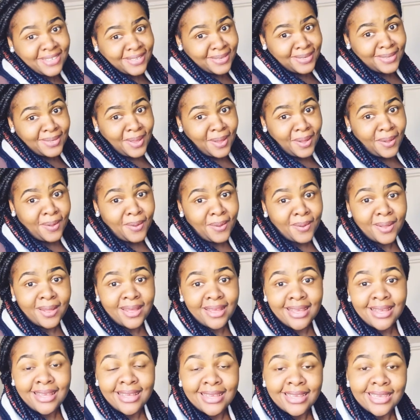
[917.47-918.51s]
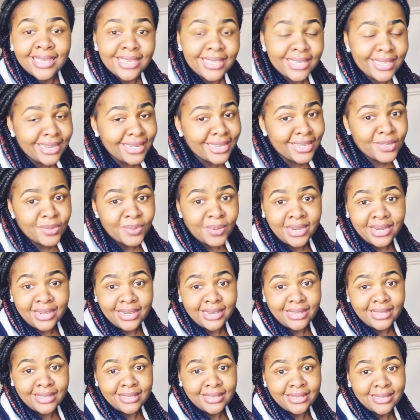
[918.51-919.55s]
So it is what
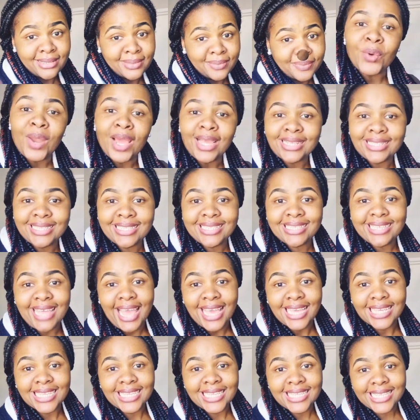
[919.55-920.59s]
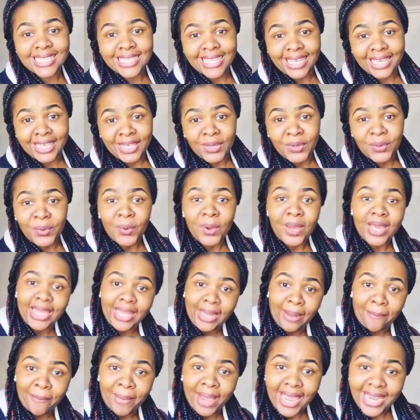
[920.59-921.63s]
it is, right? See you
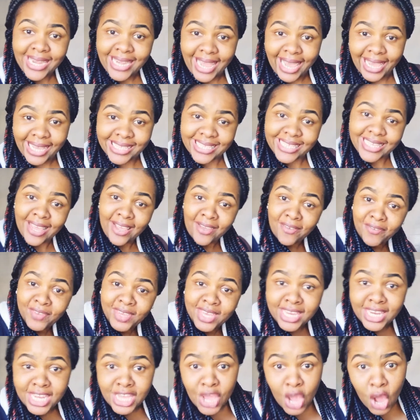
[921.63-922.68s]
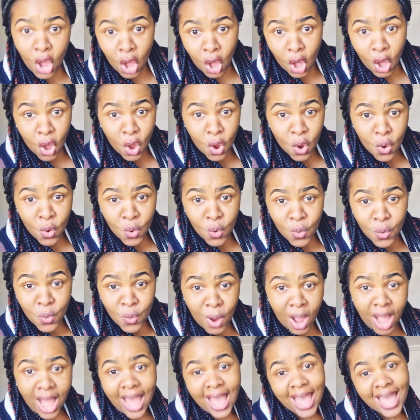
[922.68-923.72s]
in my next
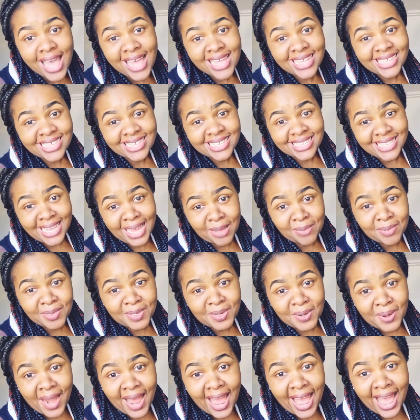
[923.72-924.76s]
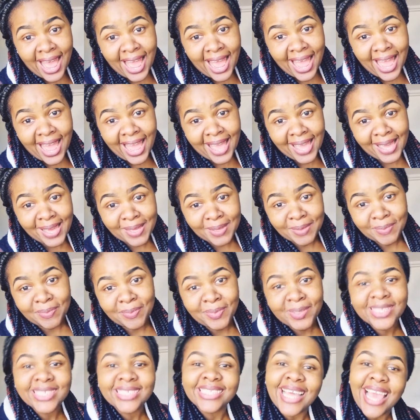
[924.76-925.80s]
video. Subscribe
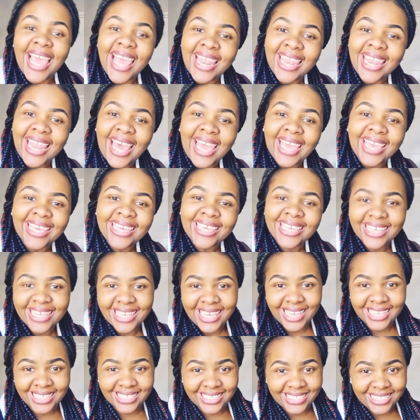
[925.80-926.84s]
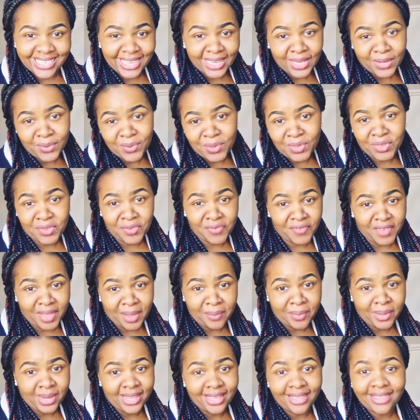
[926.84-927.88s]
and like and share with your
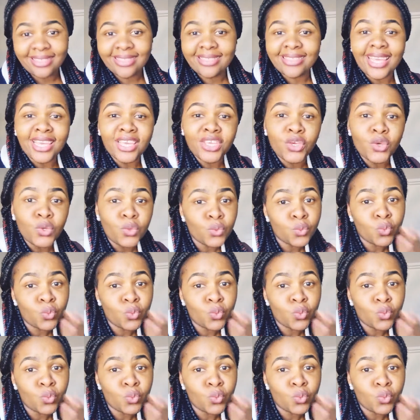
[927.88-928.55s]
family. Thank you.